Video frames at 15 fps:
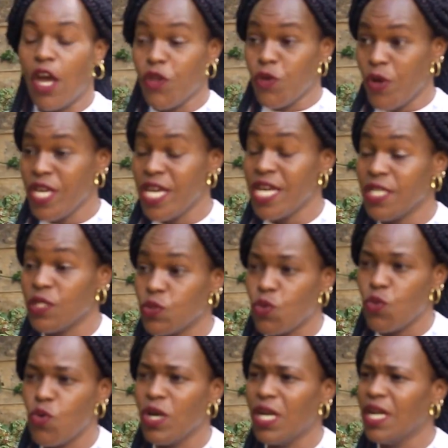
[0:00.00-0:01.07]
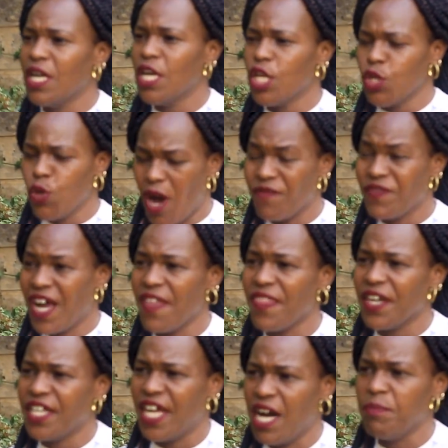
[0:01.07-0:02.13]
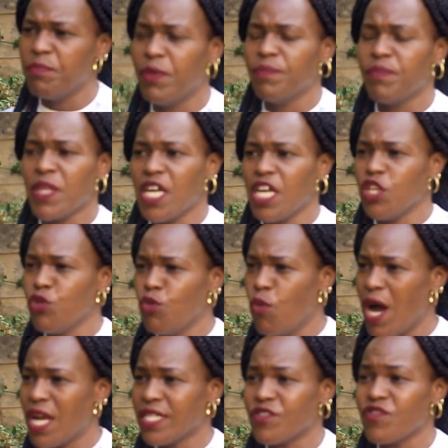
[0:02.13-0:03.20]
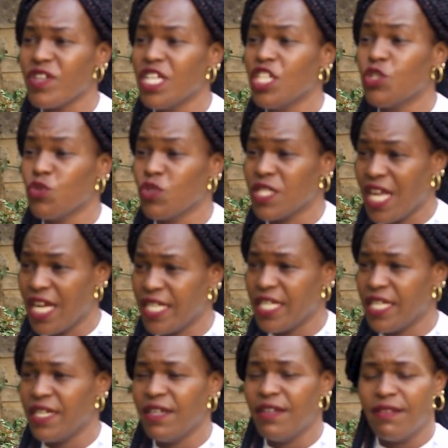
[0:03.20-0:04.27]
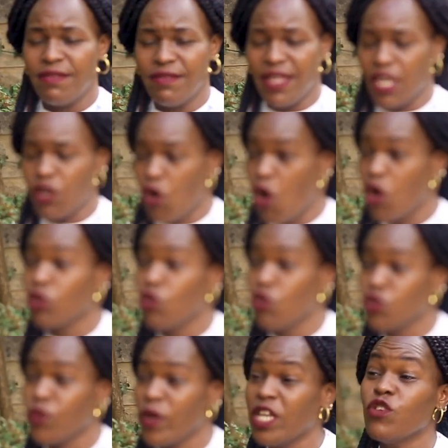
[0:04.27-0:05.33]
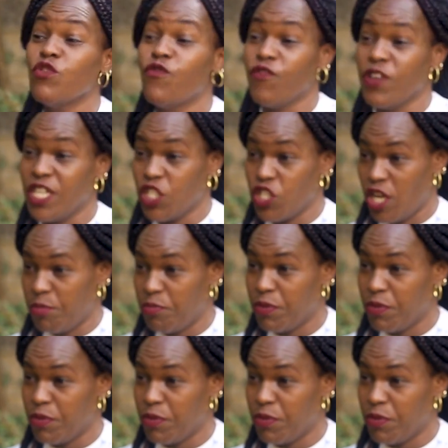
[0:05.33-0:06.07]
Now you're here in school, you have gathered up, and you want really to study. Then all goes well, you finish up.